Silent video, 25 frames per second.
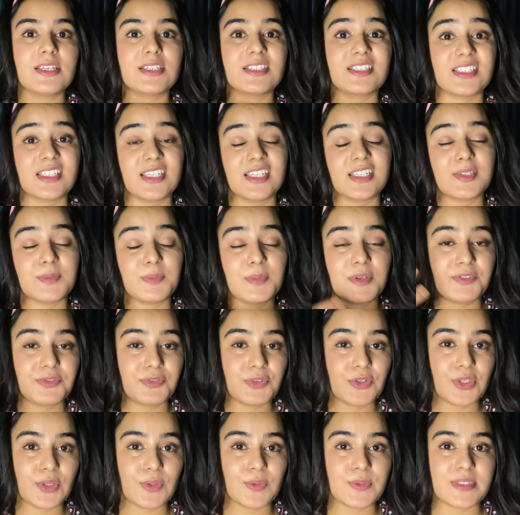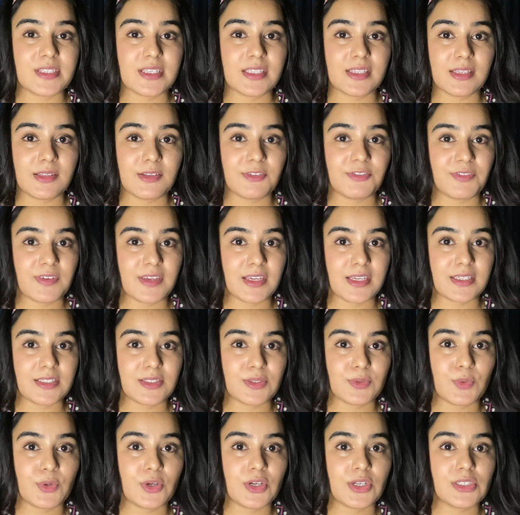Just before using the face
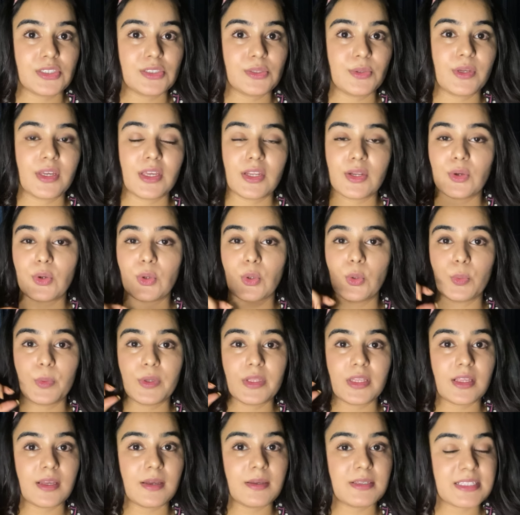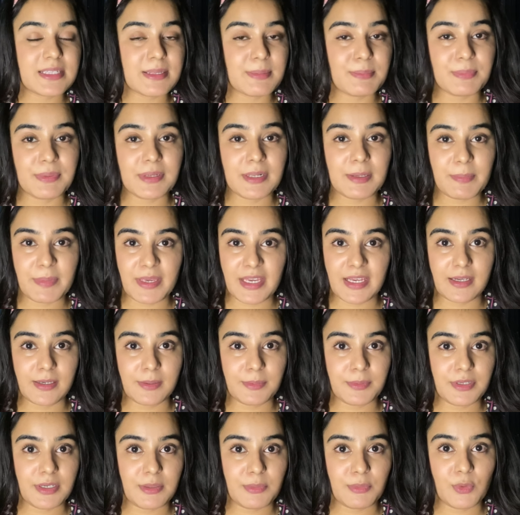wash, you can go with a simple makeup
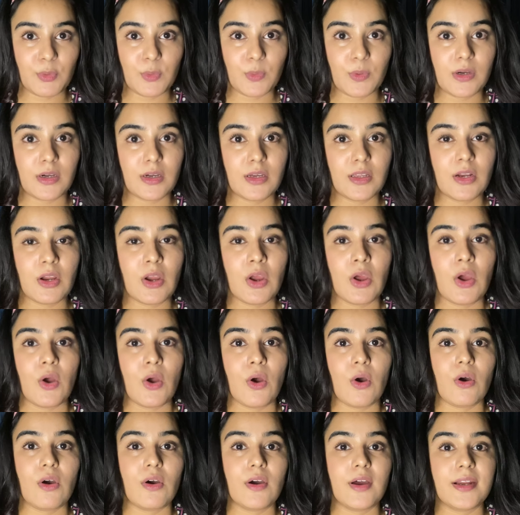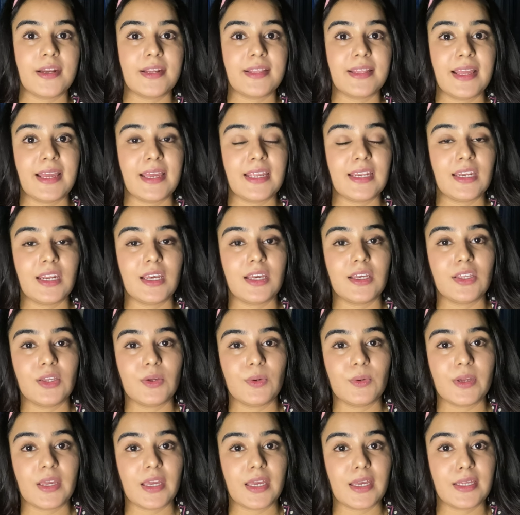remover, or then you
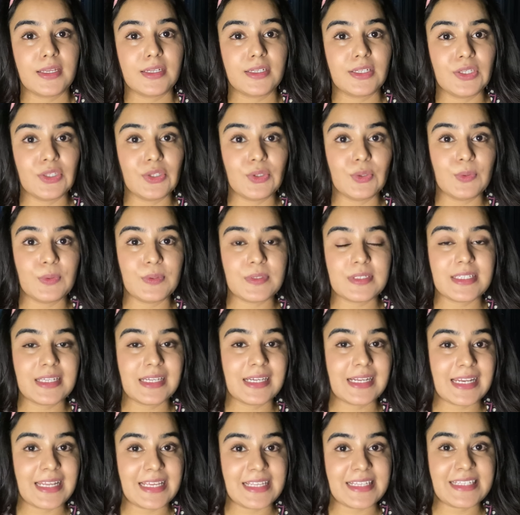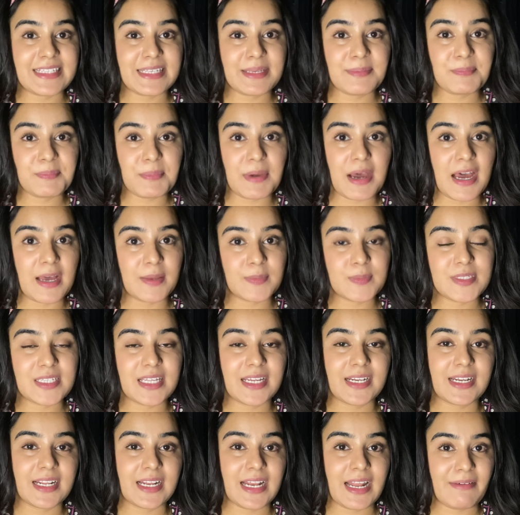can use the cleansing balms
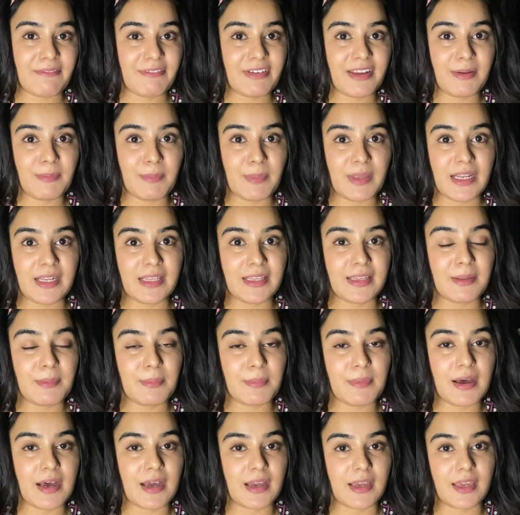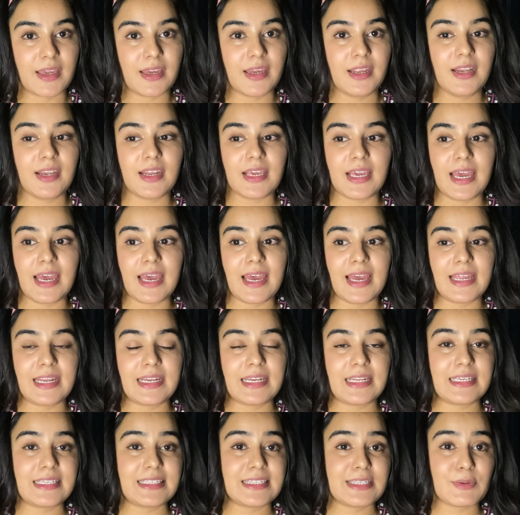that are available in the market, and
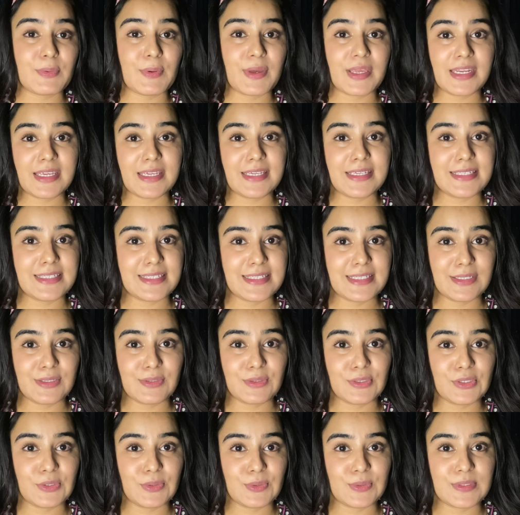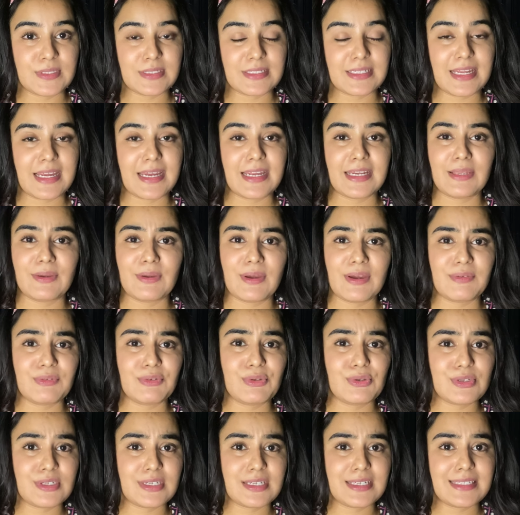it's very easy to use that. You have
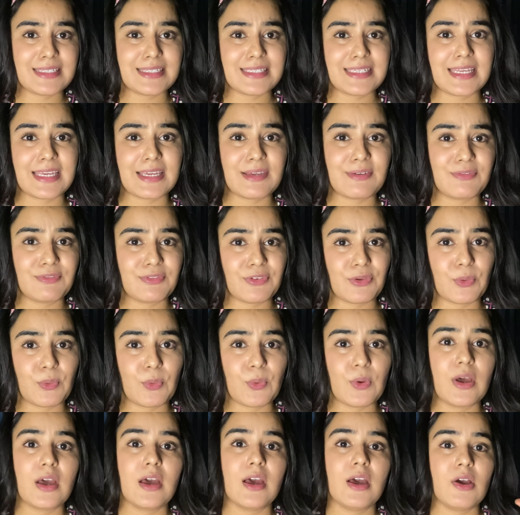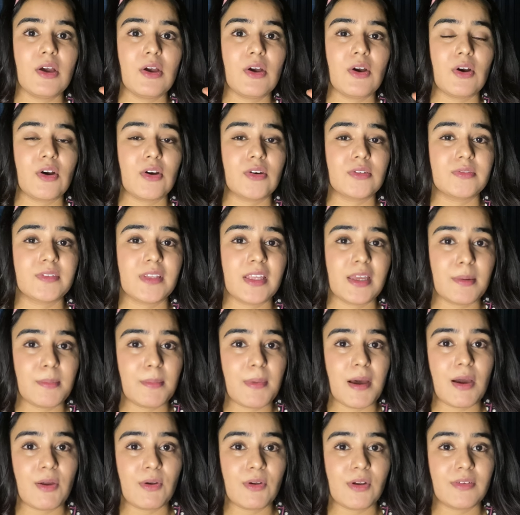to just take few of the
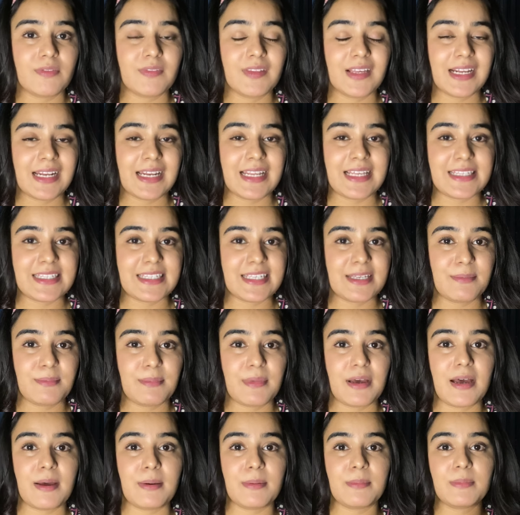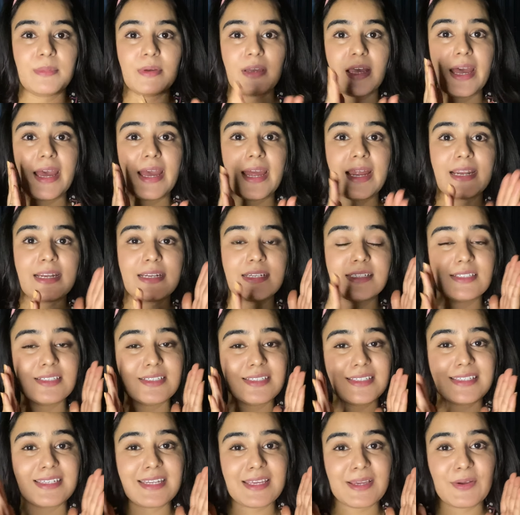amount of the cleansing balm and
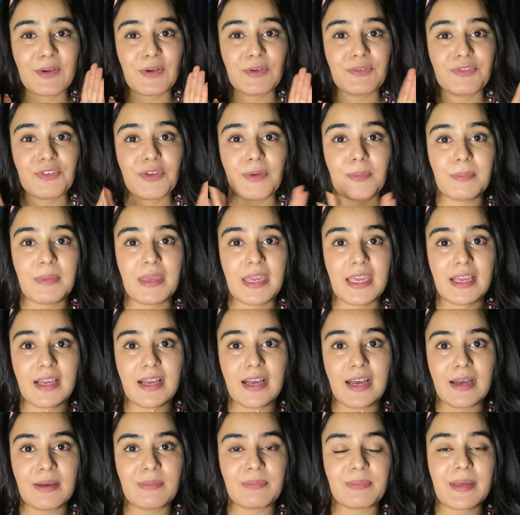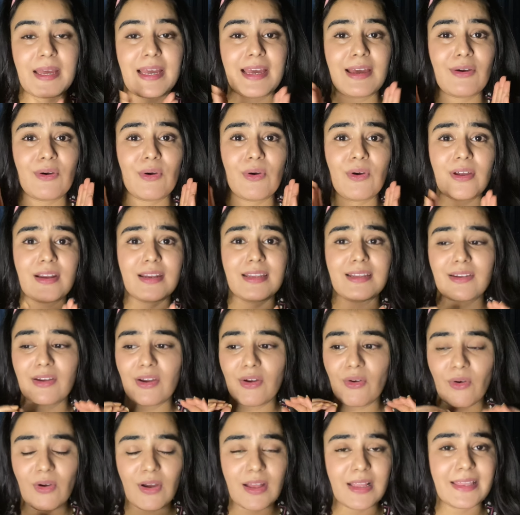just take off your makeup or
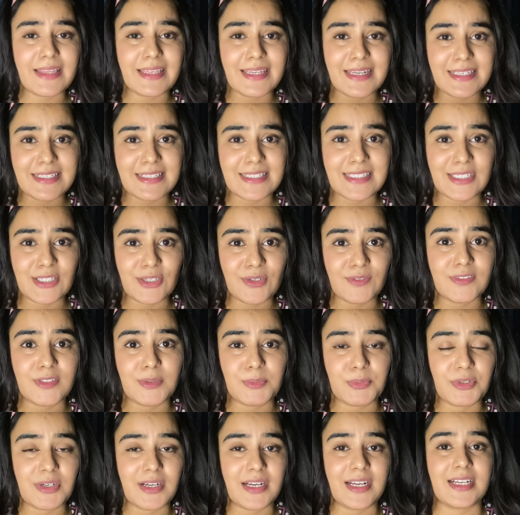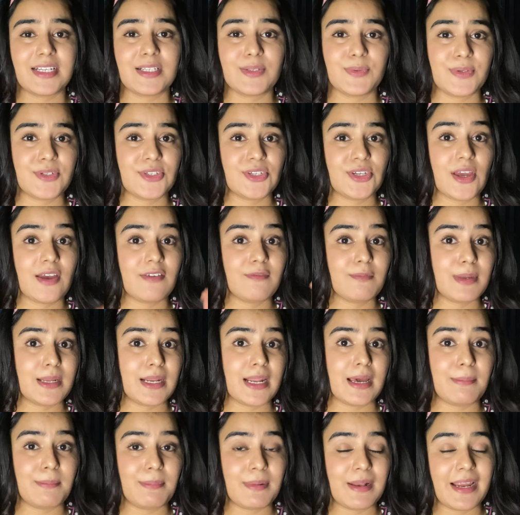all the residue of the products which you have been
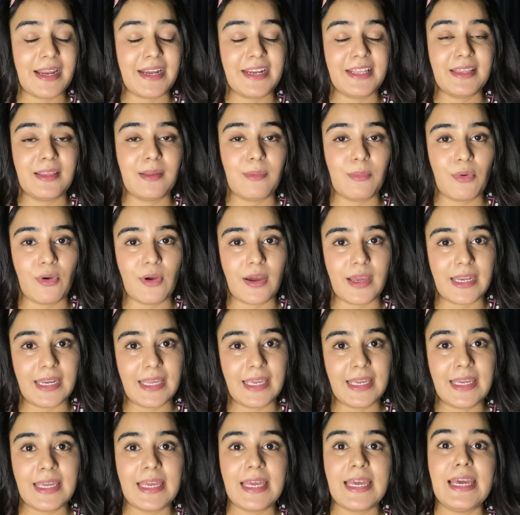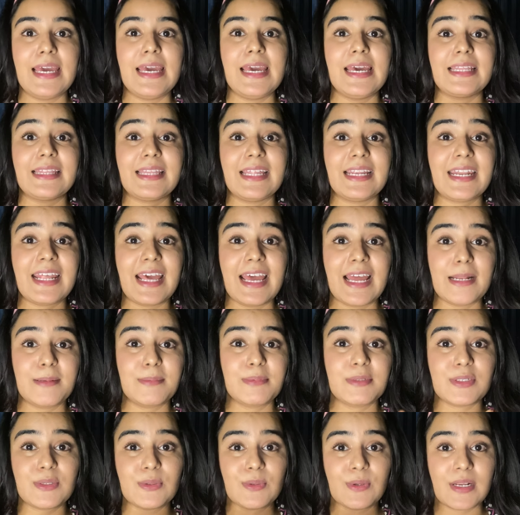applied in the morning. That
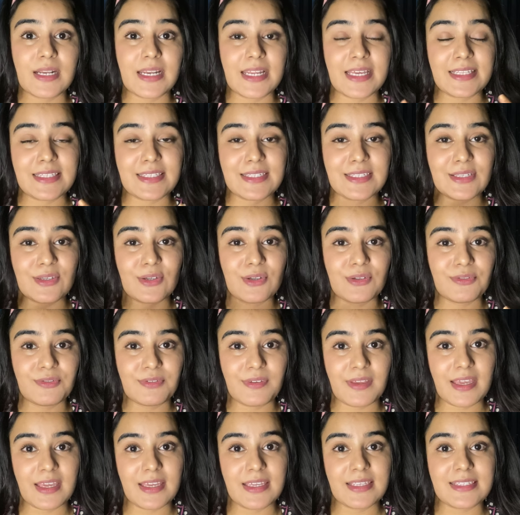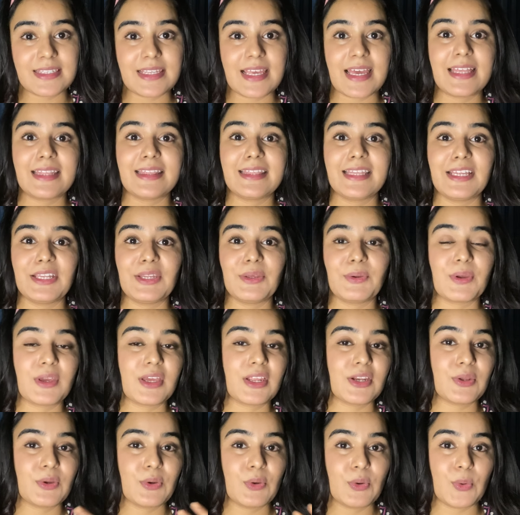helps to cleanse your face, and then you
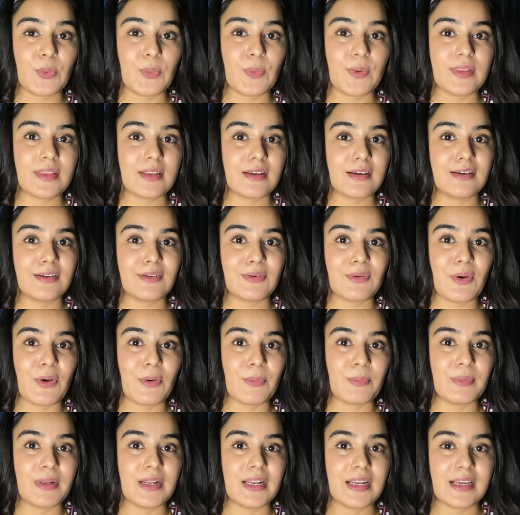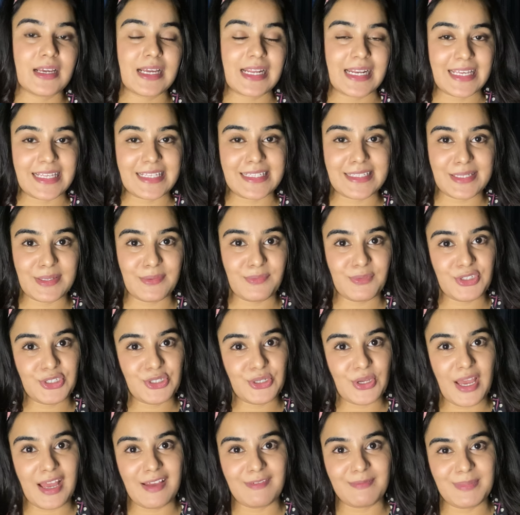can go with a normal cleanser which you
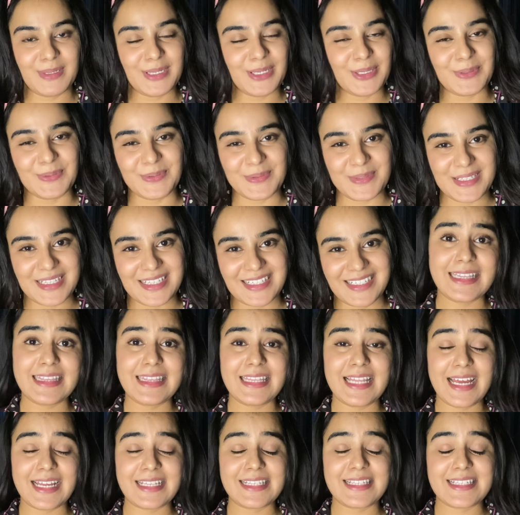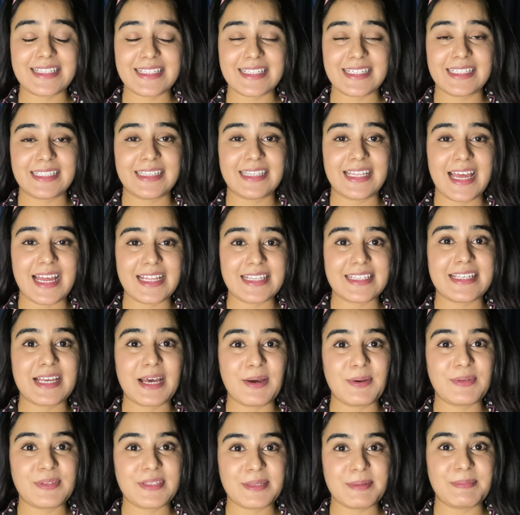have been using. And that's it. That's
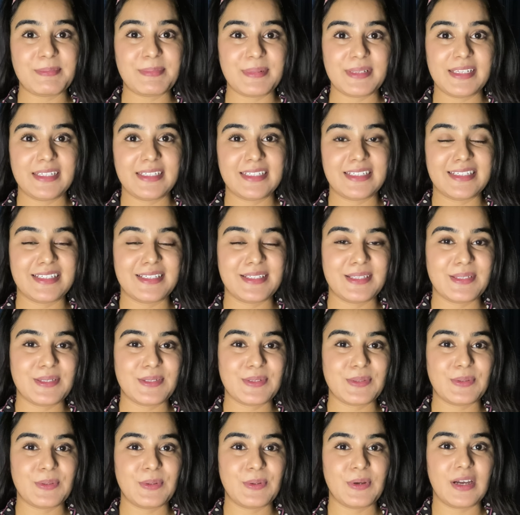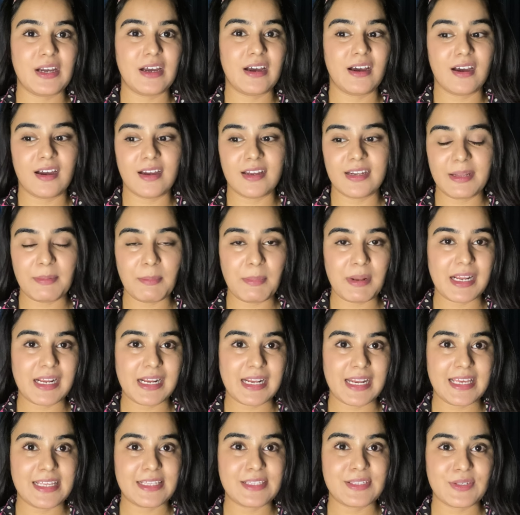how simple it is to uh, double
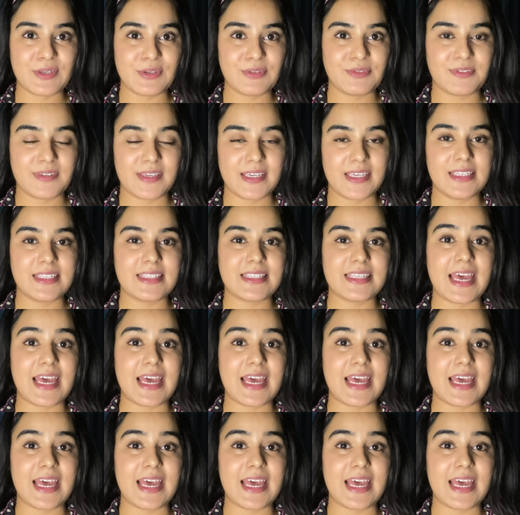cleanse your face.